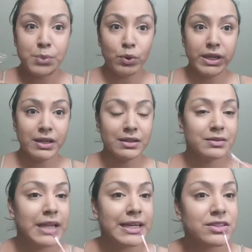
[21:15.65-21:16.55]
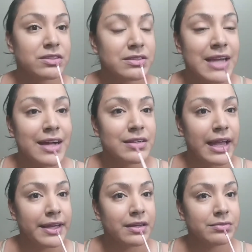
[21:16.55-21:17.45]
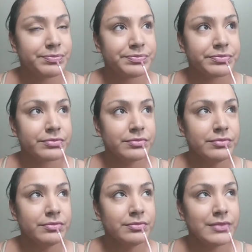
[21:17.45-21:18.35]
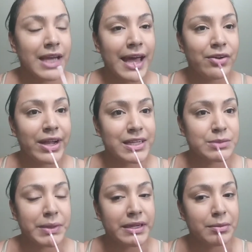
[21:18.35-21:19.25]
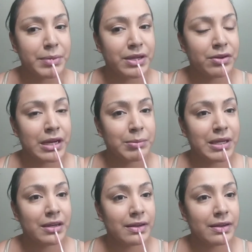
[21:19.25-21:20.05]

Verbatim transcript: boing, like not like I don't know how to explain it, but you know what I mean?